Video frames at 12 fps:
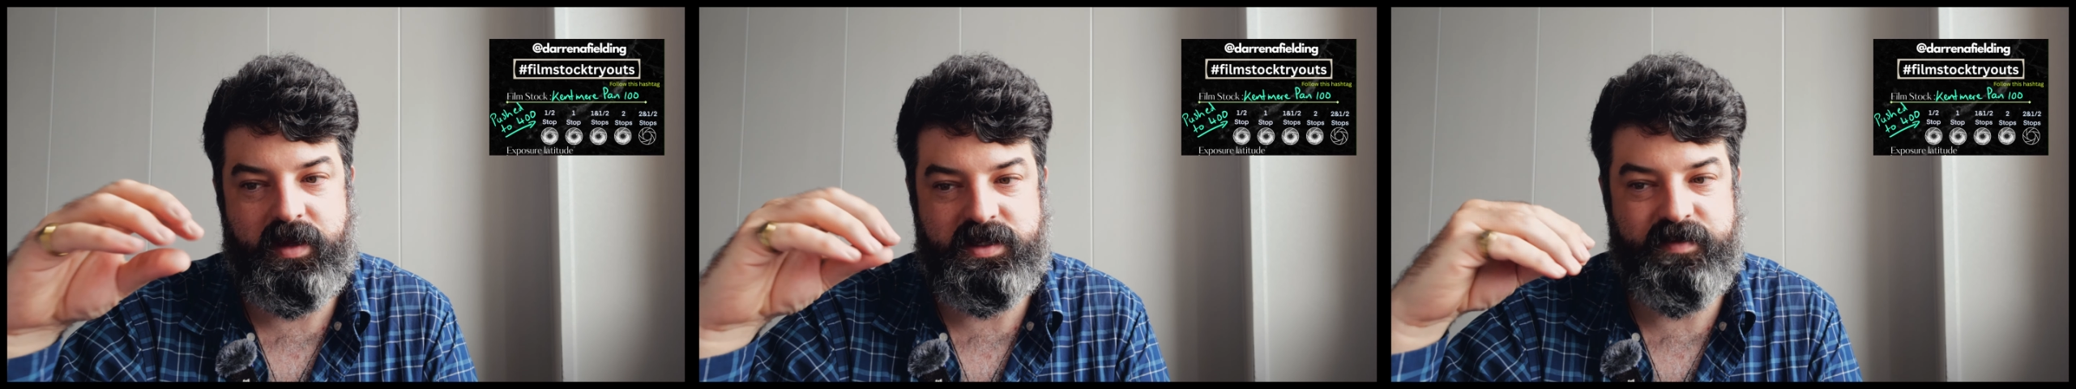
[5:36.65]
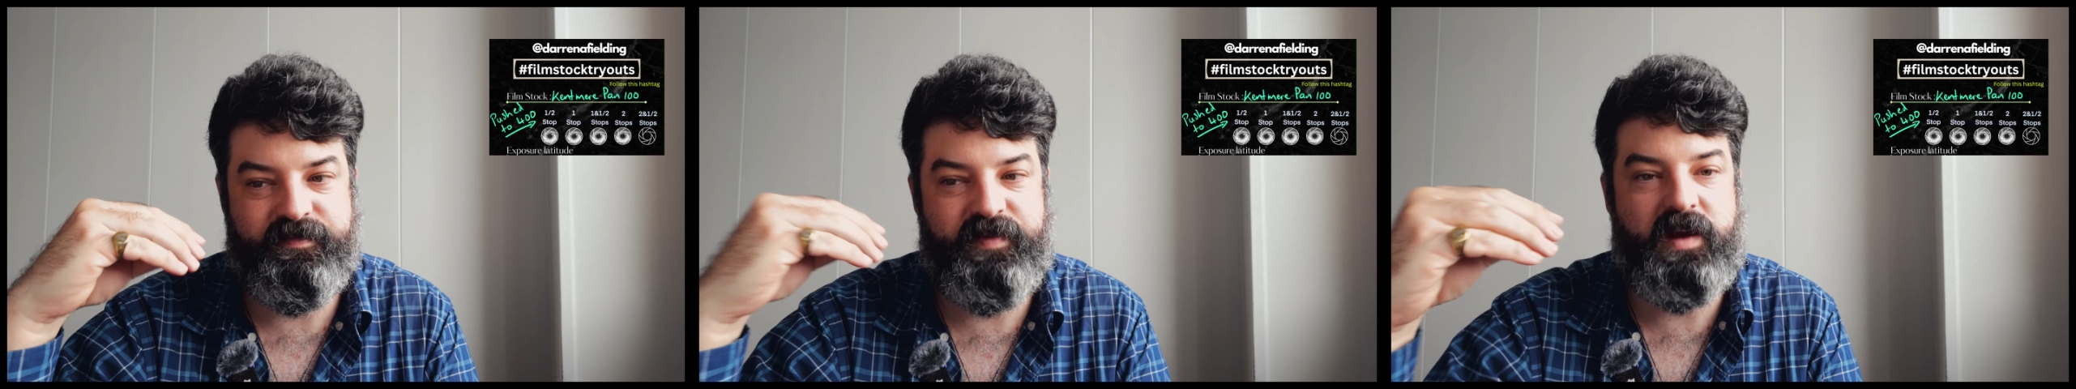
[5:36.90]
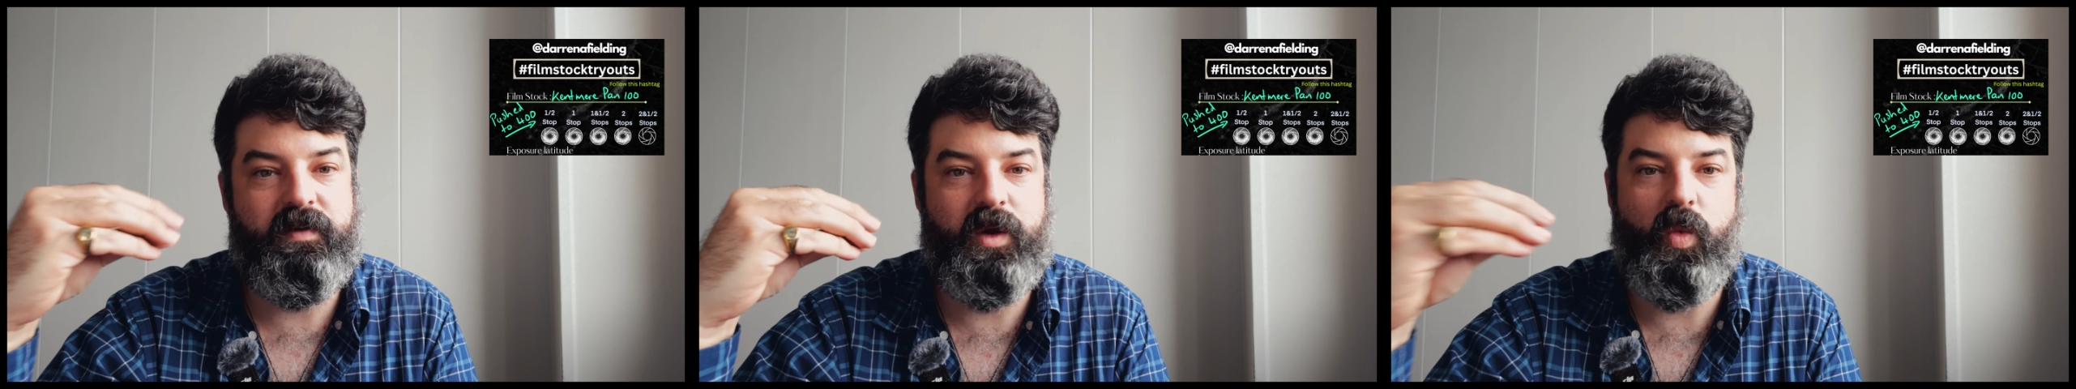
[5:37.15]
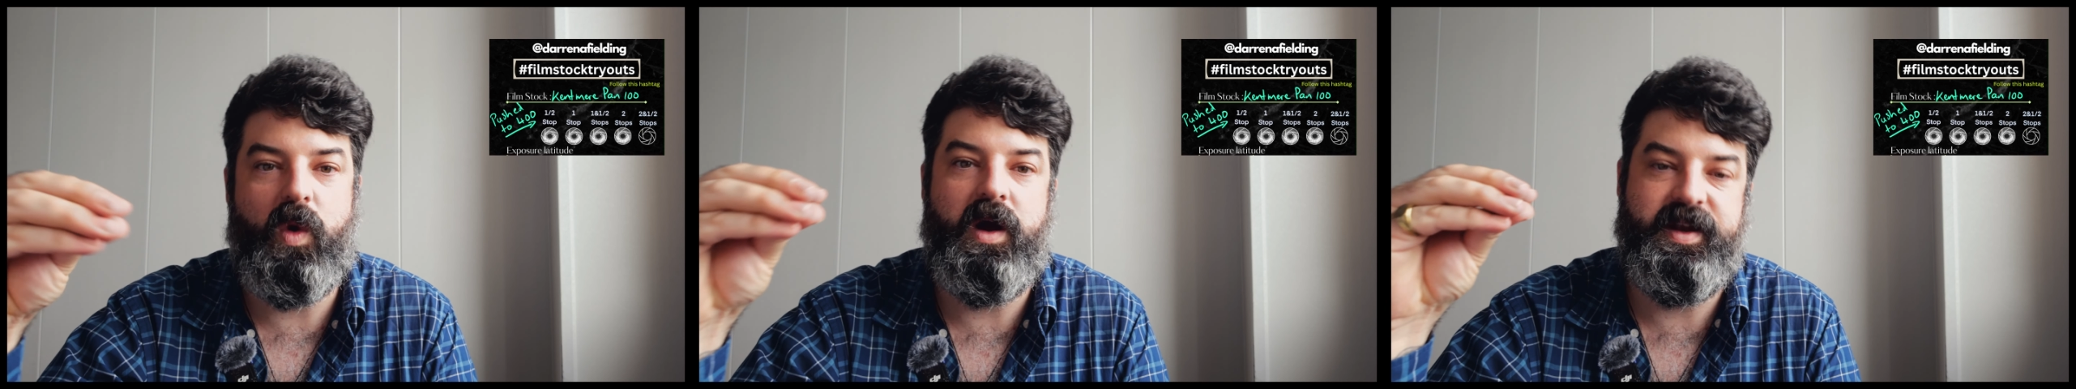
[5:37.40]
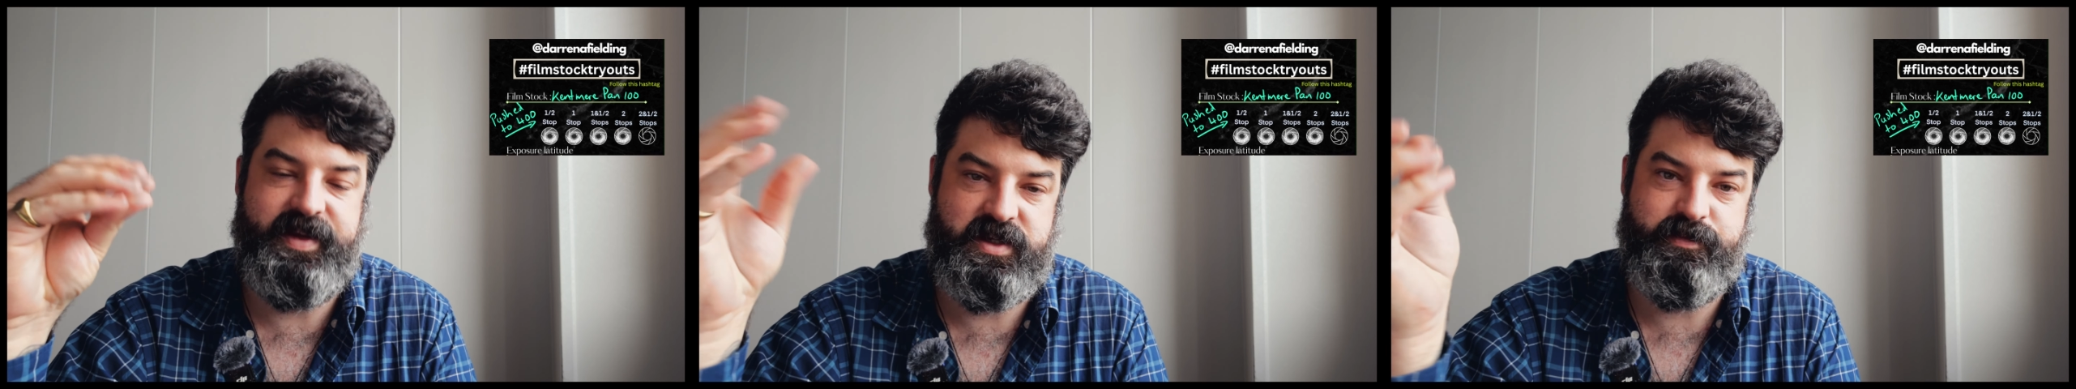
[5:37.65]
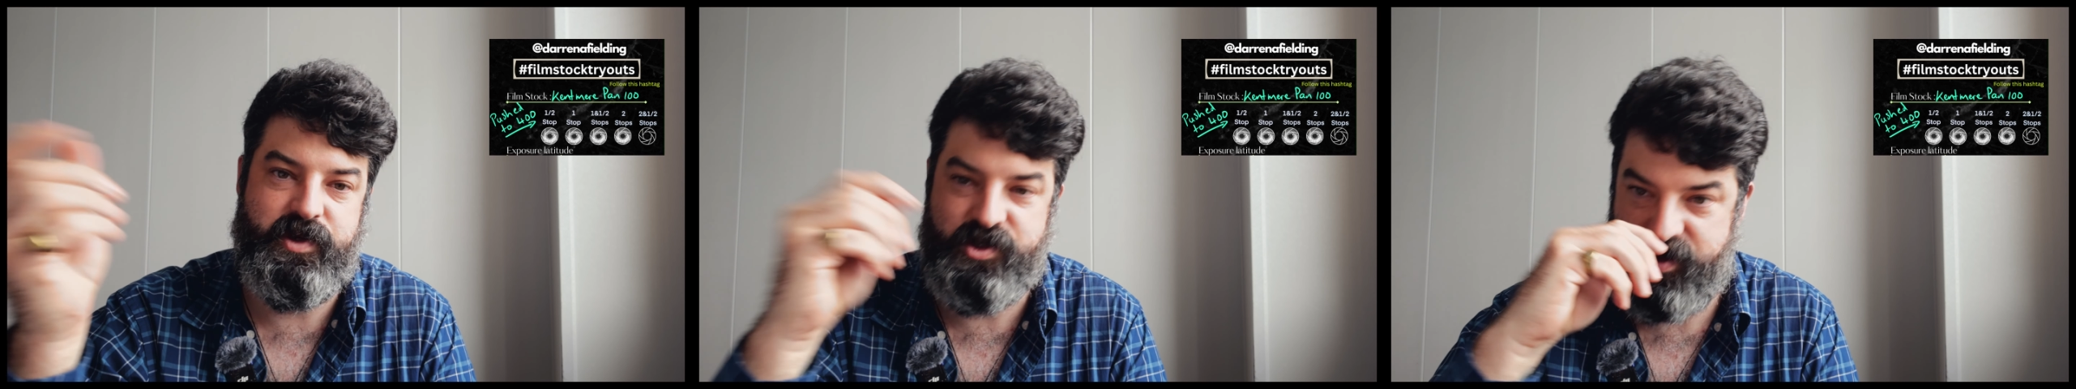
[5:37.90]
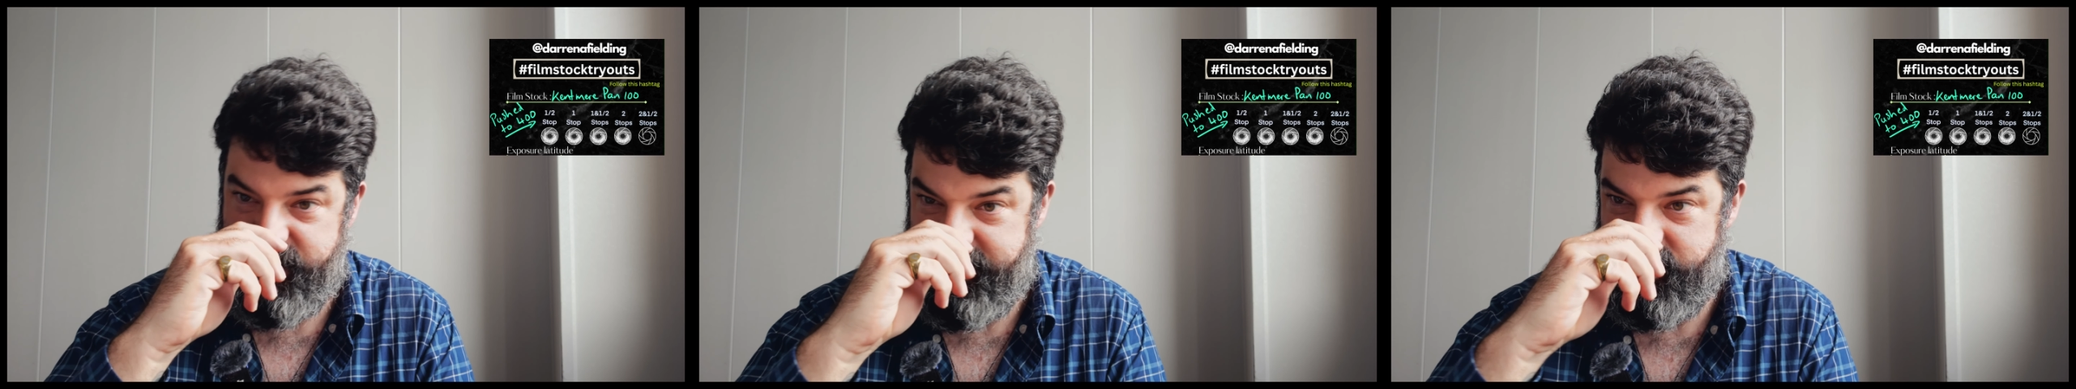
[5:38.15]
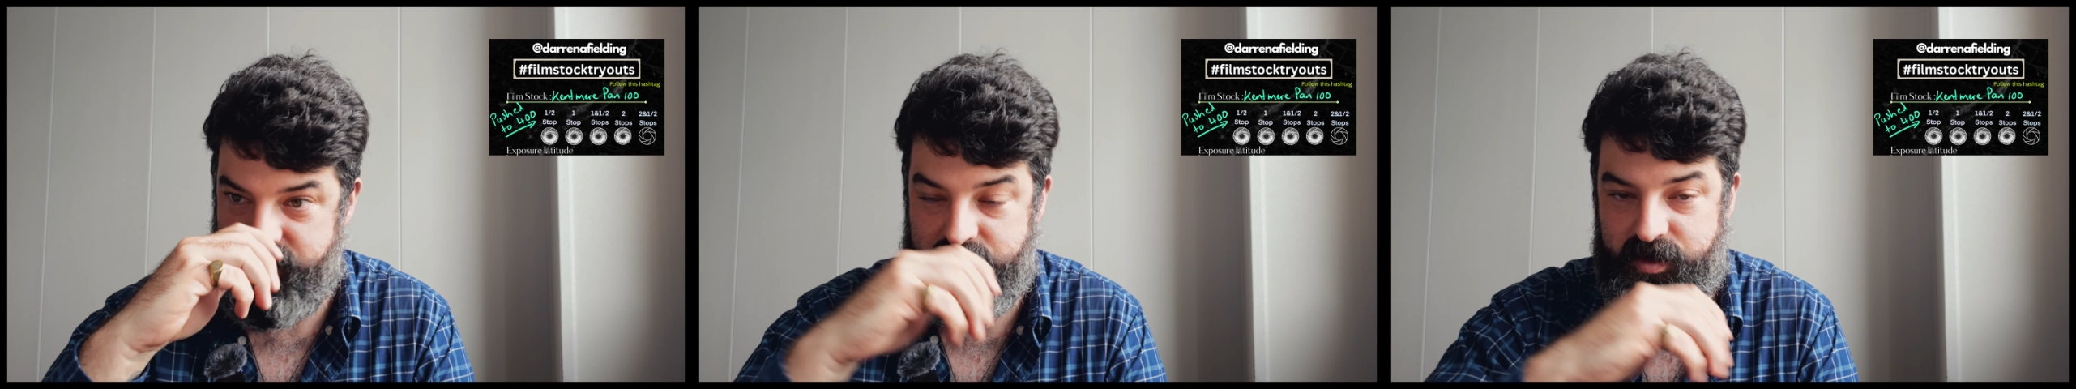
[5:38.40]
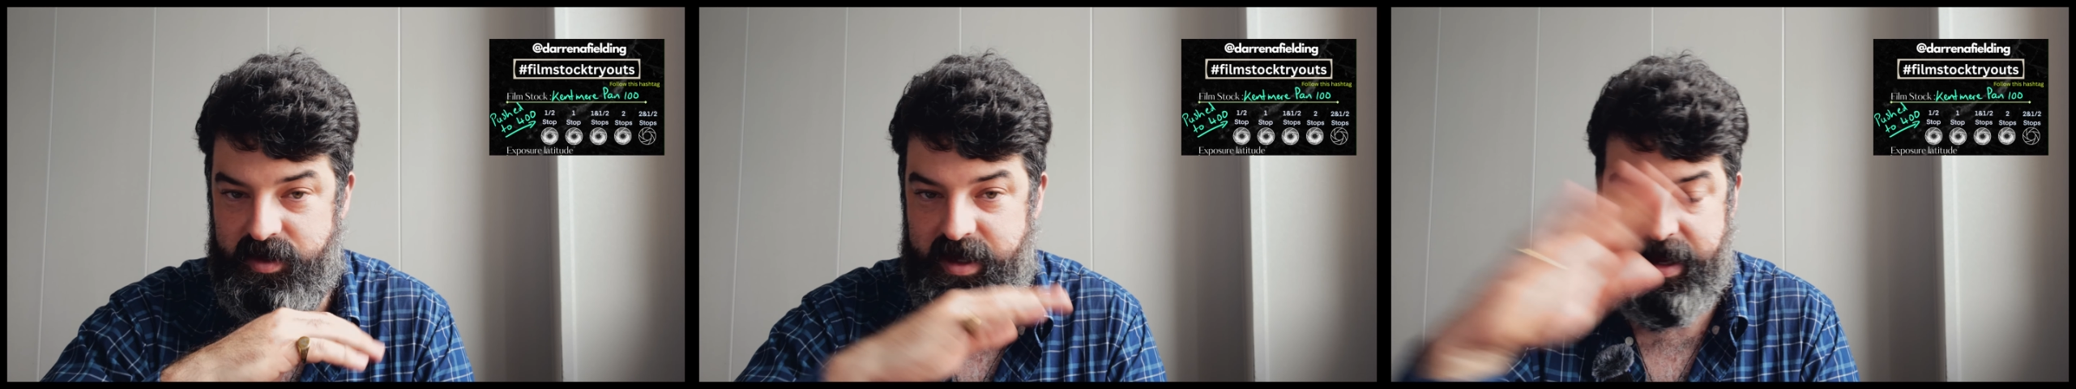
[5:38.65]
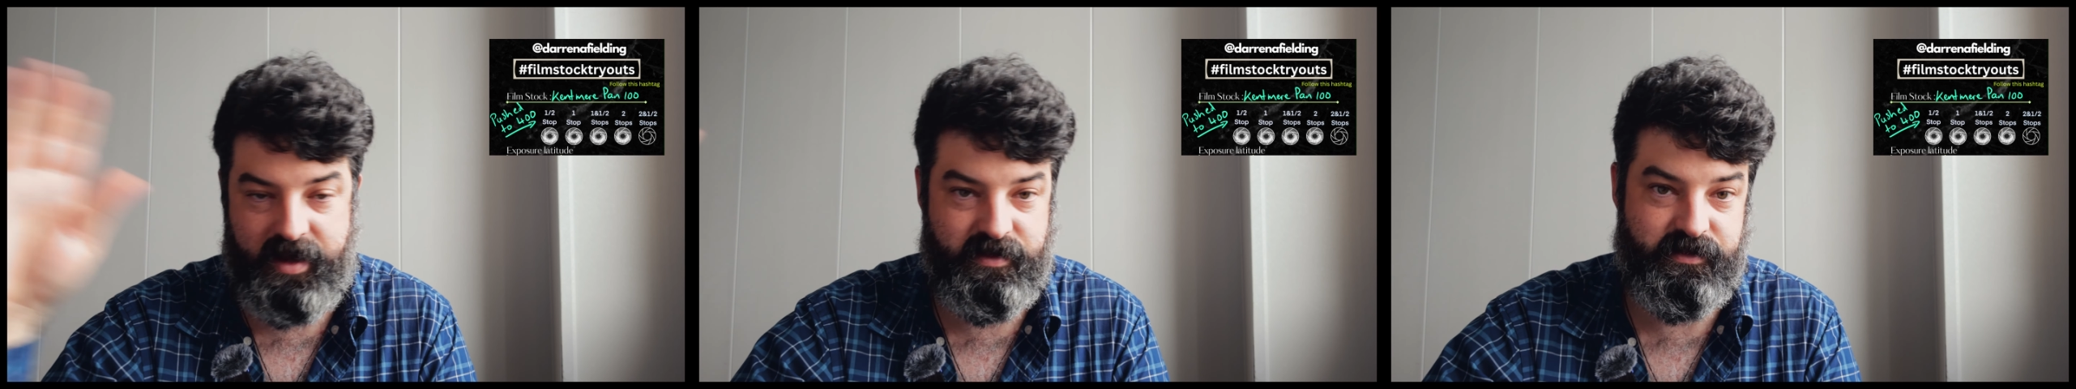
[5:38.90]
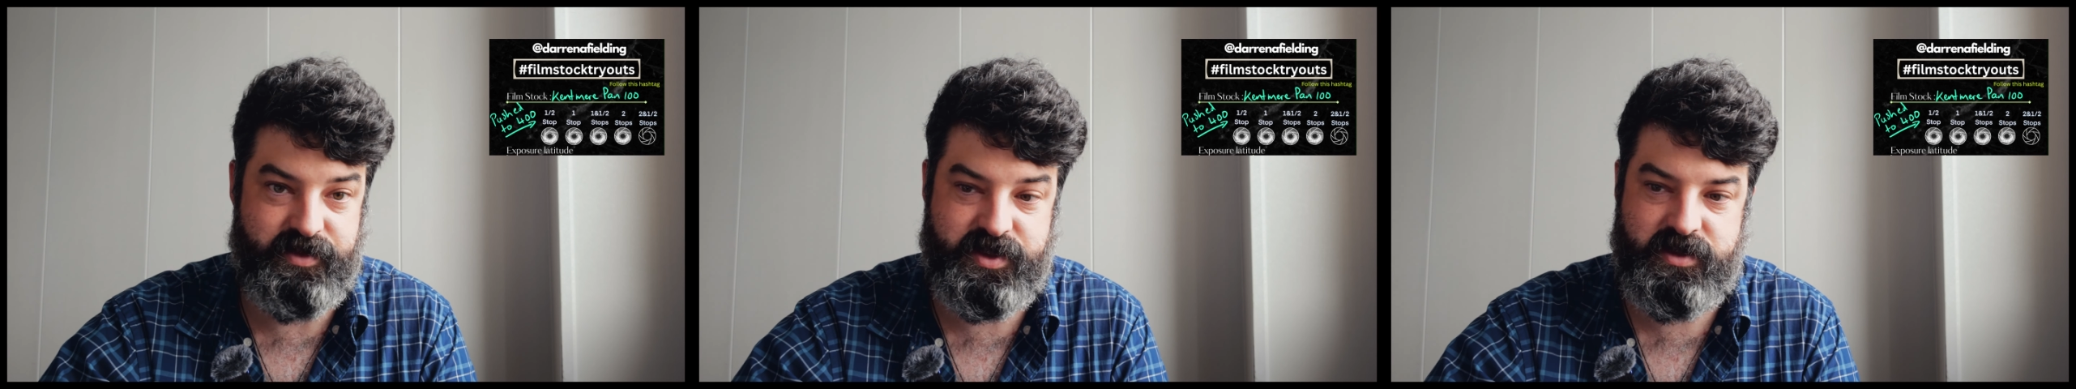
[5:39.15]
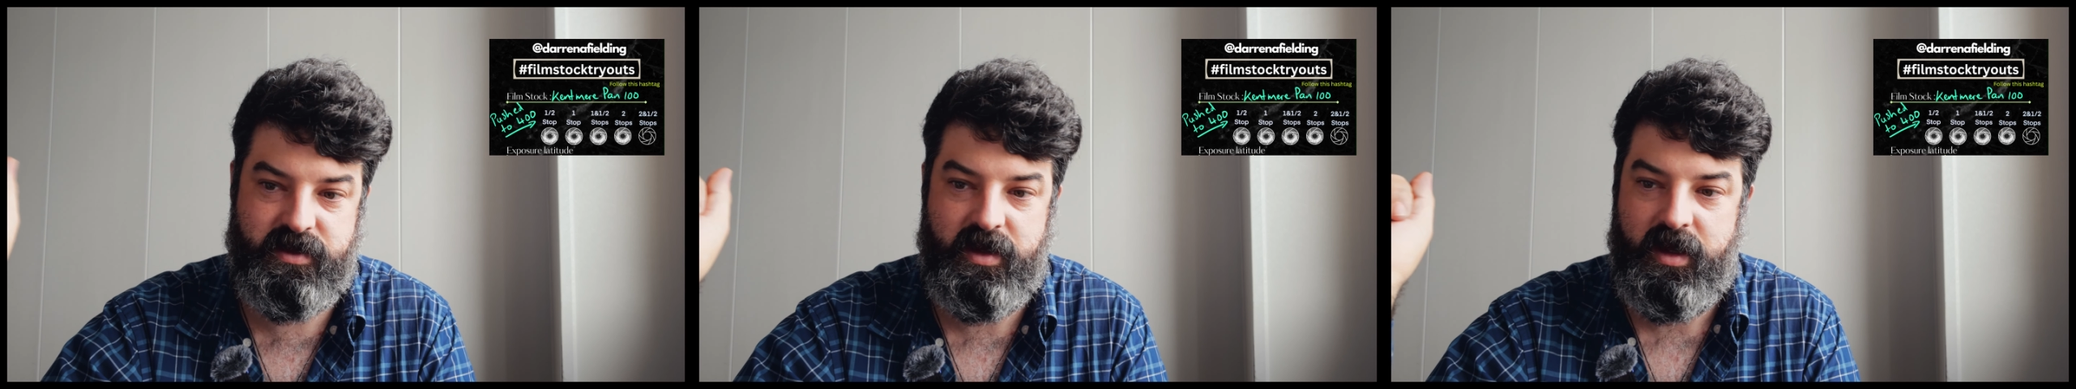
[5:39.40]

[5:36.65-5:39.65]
It's a very wide exposure latitude. It handles